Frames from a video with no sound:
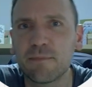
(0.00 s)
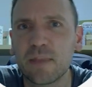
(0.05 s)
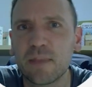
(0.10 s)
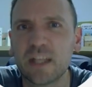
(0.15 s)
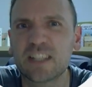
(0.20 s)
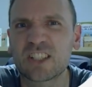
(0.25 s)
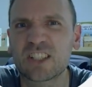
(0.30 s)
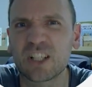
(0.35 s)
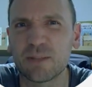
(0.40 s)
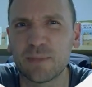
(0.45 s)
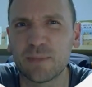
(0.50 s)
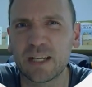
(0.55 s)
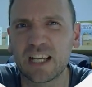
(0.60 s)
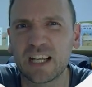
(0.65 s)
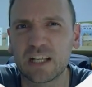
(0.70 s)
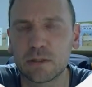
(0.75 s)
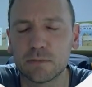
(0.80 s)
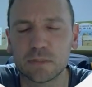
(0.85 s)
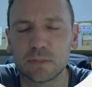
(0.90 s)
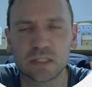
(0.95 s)
It's going to make our
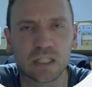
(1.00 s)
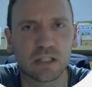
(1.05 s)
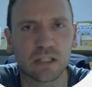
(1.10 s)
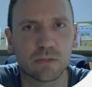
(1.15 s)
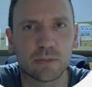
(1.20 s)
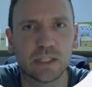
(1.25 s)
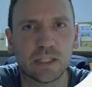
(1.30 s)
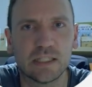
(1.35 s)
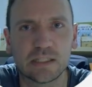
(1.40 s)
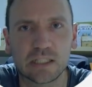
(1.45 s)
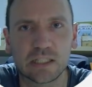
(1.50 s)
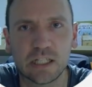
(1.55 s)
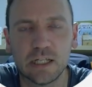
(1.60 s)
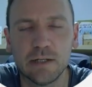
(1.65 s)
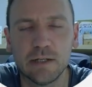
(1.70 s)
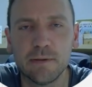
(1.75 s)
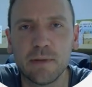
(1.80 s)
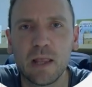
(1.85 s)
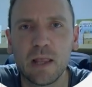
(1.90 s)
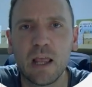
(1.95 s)
numbers a little bit easier.
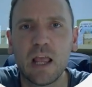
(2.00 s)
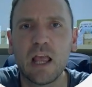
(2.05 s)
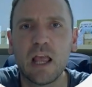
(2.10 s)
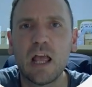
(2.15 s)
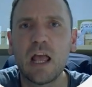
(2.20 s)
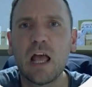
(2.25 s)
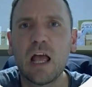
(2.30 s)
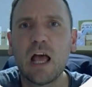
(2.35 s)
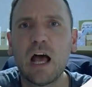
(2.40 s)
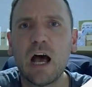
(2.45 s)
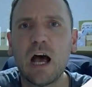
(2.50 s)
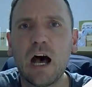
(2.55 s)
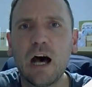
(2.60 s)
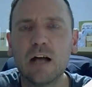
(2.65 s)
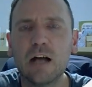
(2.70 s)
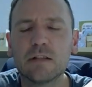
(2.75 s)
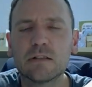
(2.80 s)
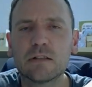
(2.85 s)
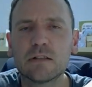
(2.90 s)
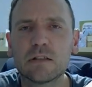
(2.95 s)

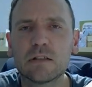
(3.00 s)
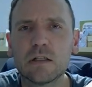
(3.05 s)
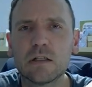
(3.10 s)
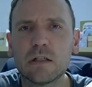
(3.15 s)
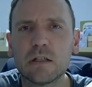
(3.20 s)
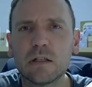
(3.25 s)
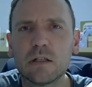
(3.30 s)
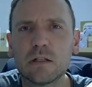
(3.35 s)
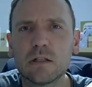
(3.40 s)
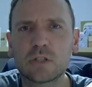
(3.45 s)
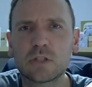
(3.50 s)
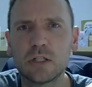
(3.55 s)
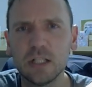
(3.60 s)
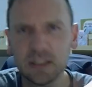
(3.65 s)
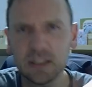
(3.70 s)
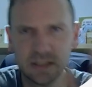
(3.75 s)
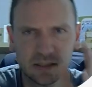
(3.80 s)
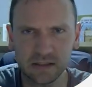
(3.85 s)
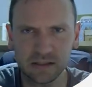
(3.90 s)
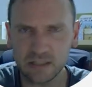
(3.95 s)
And so that
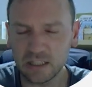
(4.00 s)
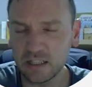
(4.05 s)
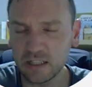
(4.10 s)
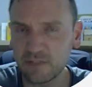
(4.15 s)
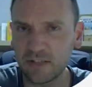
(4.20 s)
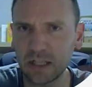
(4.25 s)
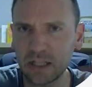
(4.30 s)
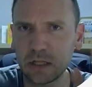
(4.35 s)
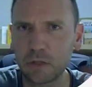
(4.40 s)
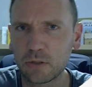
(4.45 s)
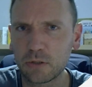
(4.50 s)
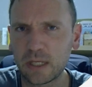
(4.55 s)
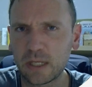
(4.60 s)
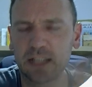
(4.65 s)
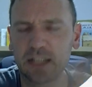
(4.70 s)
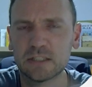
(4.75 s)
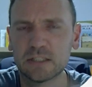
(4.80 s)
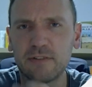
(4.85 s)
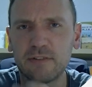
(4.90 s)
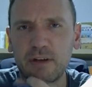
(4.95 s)
tells kind of a
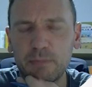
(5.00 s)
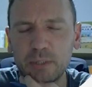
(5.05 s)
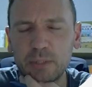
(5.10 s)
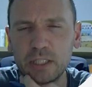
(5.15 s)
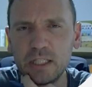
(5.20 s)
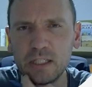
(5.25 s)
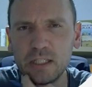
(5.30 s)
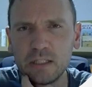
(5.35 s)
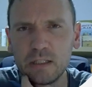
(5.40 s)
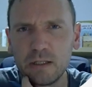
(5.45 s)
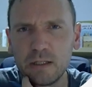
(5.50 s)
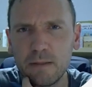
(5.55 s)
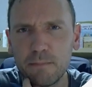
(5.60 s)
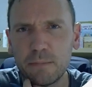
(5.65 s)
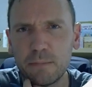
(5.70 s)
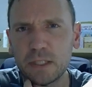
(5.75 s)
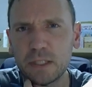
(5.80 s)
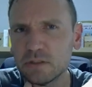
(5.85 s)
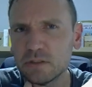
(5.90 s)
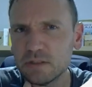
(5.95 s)
location of our peak, but
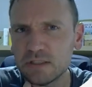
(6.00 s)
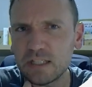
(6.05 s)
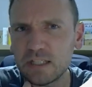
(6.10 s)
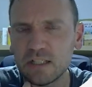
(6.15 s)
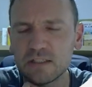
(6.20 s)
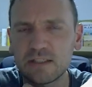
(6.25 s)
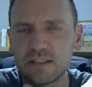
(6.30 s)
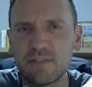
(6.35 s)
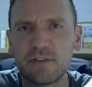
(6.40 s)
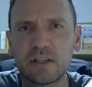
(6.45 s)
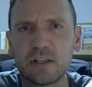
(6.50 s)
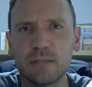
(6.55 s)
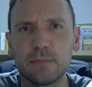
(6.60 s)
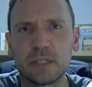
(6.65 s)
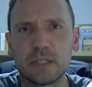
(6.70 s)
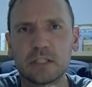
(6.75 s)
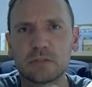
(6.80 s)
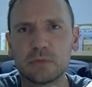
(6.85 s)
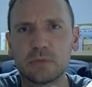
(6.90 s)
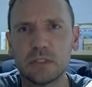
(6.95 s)
it doesn't tell us everything
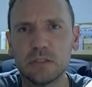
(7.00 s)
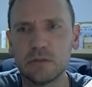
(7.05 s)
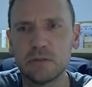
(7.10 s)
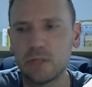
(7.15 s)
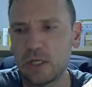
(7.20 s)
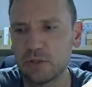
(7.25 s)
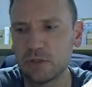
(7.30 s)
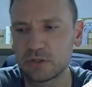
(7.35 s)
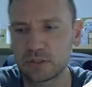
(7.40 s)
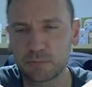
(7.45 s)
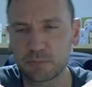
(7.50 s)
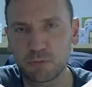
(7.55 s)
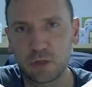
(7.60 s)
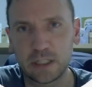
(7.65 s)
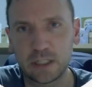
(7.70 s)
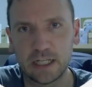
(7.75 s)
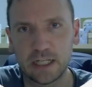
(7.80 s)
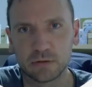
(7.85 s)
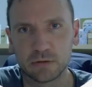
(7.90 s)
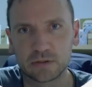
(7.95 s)
because we don't know how spread
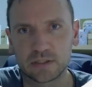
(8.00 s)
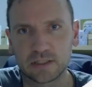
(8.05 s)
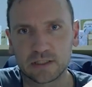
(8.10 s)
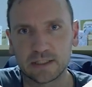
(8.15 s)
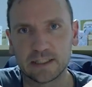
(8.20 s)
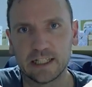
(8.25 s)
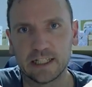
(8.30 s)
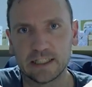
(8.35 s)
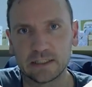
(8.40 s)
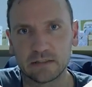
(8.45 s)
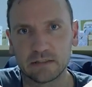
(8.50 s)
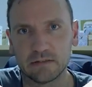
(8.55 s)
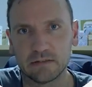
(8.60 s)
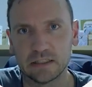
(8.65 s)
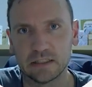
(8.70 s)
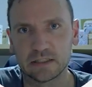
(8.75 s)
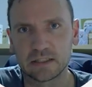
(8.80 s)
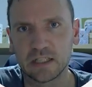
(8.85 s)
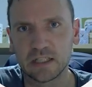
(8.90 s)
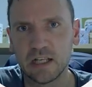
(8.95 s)
out the data
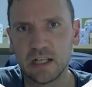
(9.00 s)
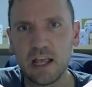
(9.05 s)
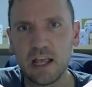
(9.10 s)
is.